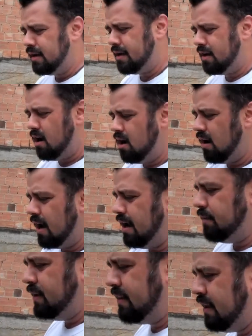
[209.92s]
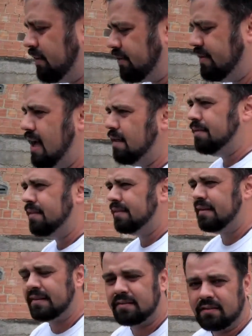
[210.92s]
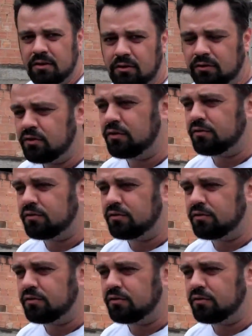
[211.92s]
and we teach them these skills to